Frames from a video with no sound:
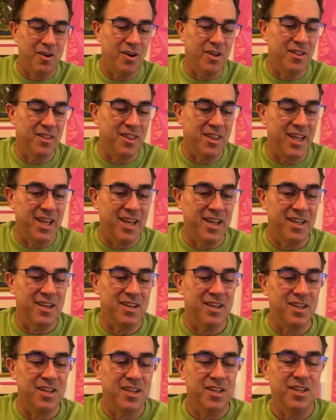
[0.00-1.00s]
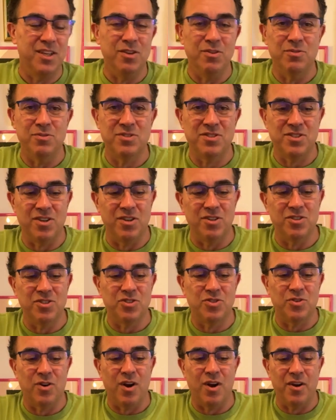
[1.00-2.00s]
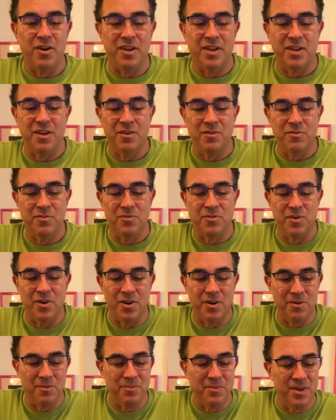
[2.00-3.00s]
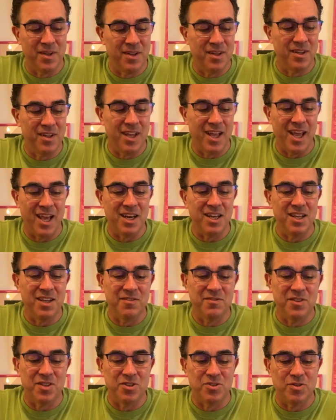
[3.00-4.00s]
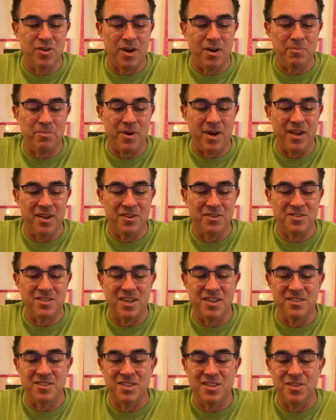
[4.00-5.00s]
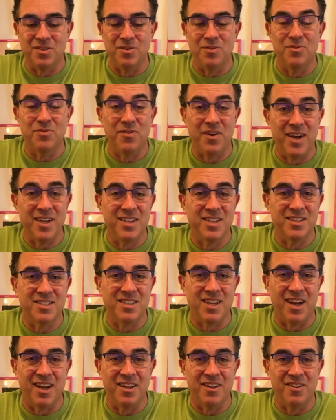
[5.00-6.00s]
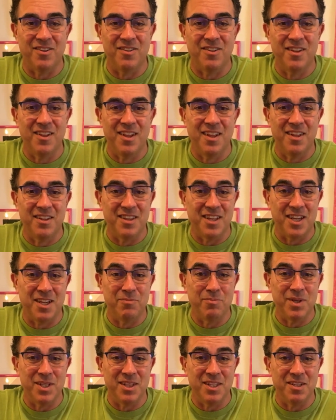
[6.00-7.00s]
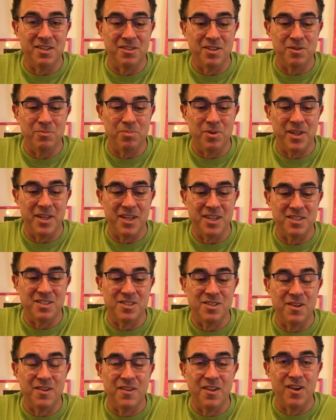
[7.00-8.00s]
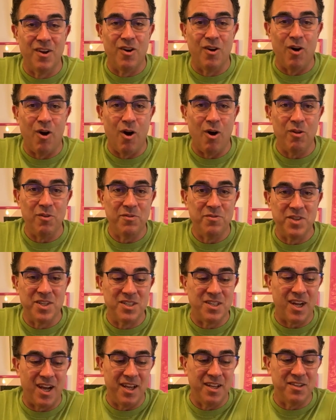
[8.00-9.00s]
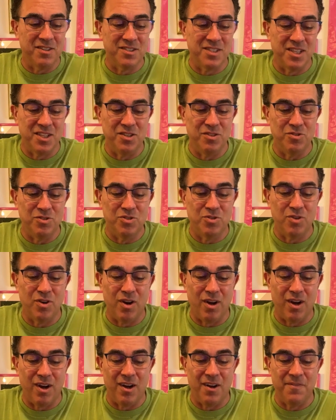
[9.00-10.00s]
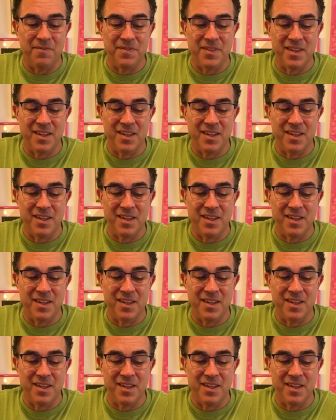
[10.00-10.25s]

then you start drawing from any of the draw piles until you find a tile that can be legally placed. All of the tiles that you draw,